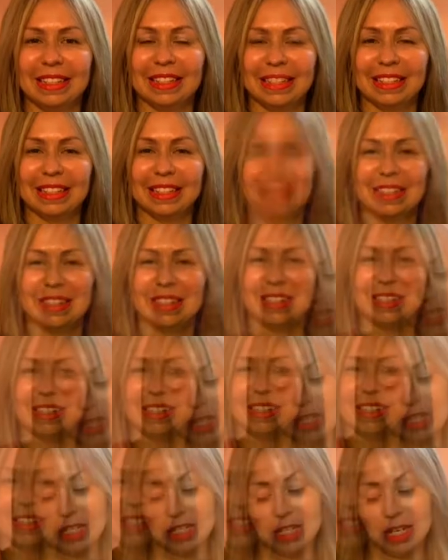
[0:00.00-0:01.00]
Let's
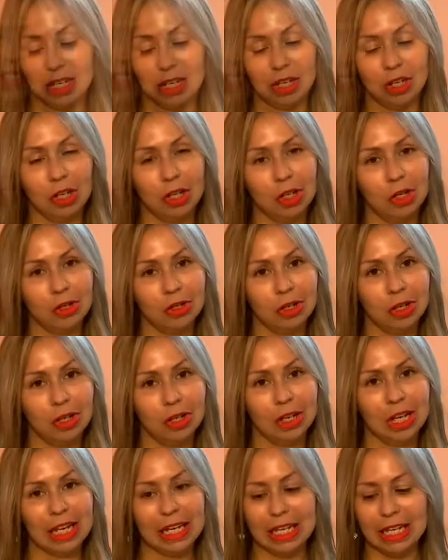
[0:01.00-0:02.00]
take a closer look
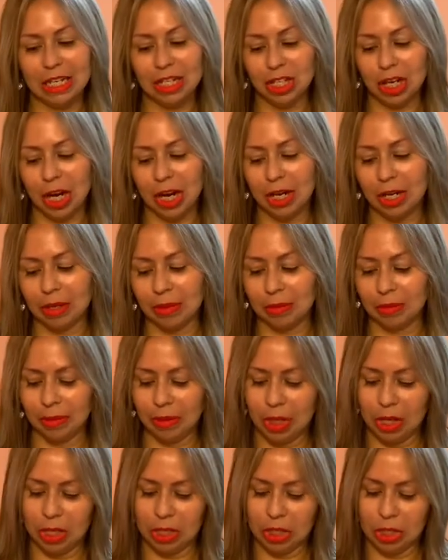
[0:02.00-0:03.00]
at each item.
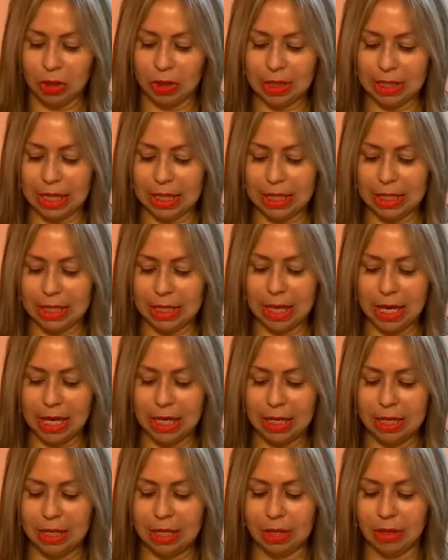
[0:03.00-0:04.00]
So as I said,
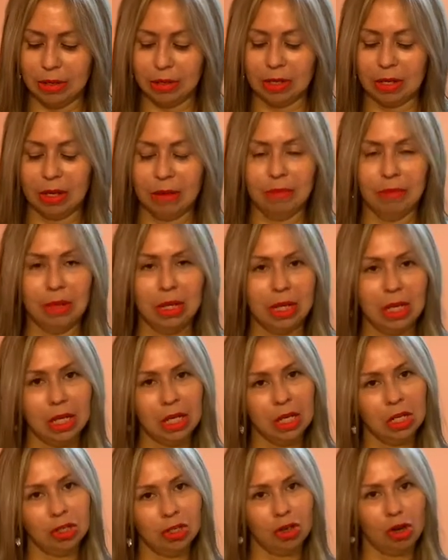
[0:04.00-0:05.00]
there's a mini
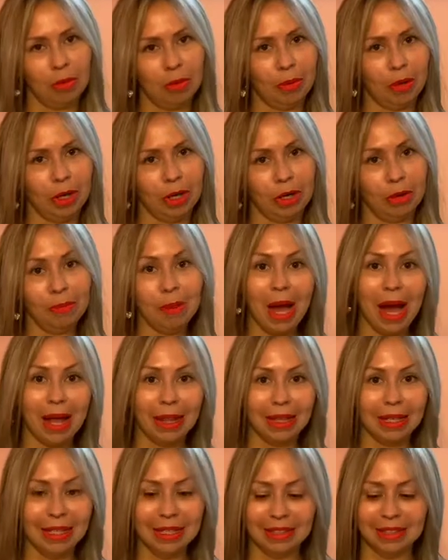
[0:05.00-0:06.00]
jawbreaker
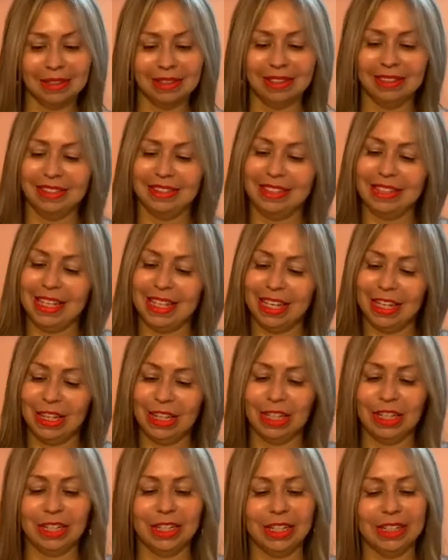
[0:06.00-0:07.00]
palette. Take a
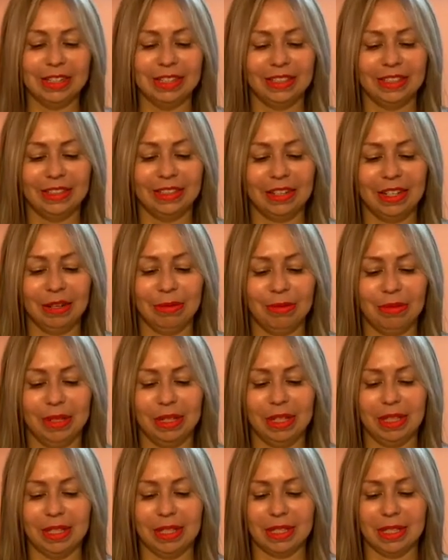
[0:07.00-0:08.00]
look how pretty
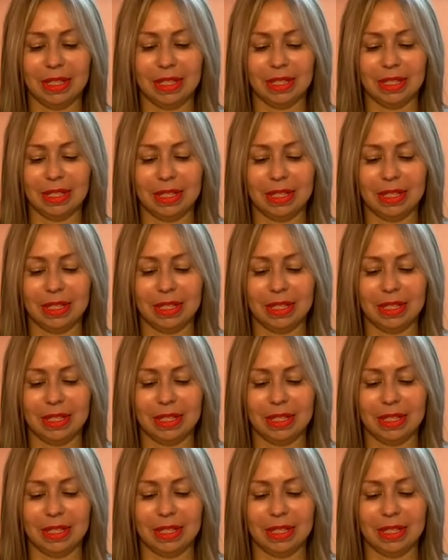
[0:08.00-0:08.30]
this is.